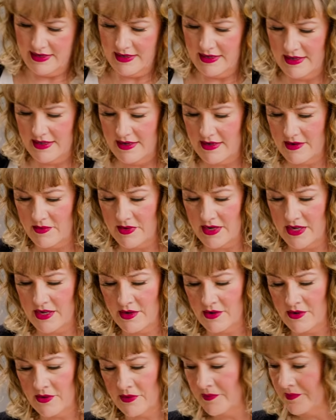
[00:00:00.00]
There we
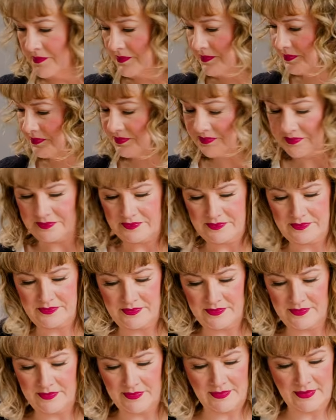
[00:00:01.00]
go.
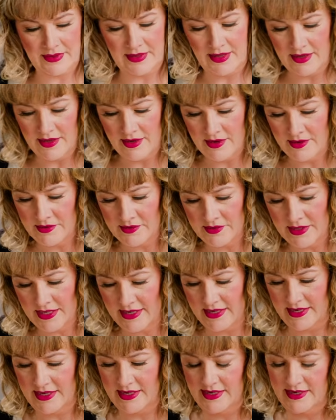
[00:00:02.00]

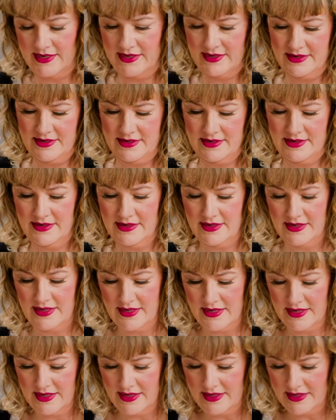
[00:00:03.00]
Okay.
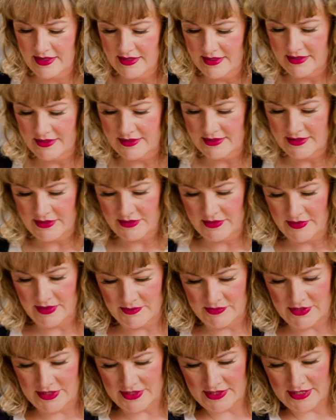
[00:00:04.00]
So I'm
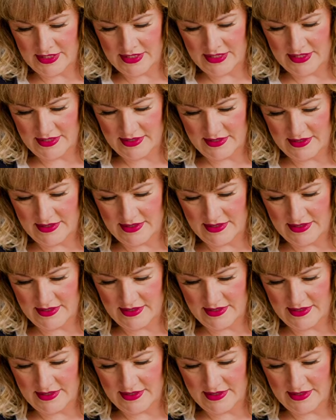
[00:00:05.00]
just going to,